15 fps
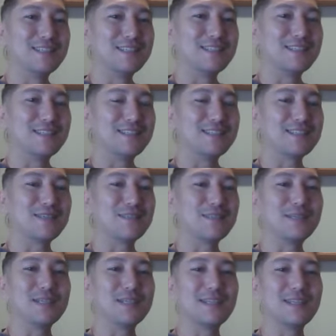is
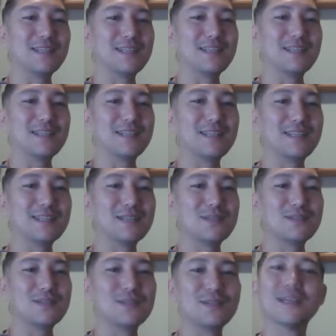something that it takes
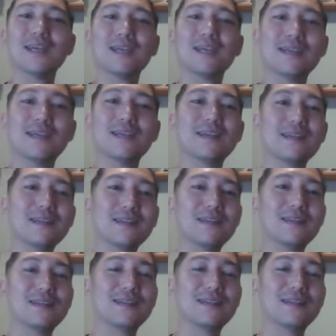used to getting,
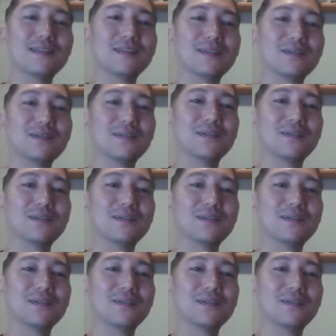takes a little bit